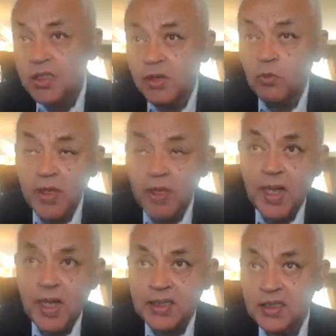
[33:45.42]
Well, they
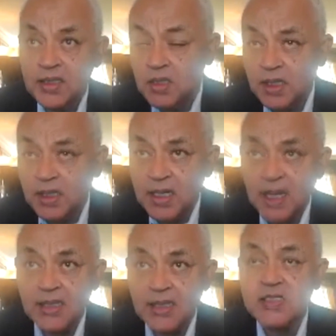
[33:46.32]
went back
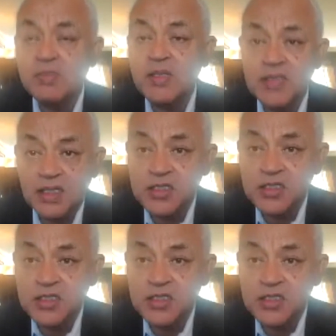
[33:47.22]
and got some
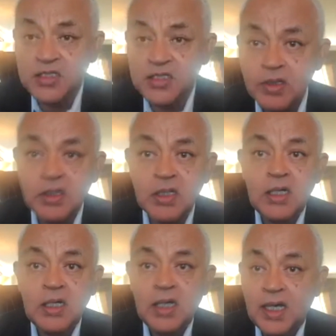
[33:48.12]
intelligence report,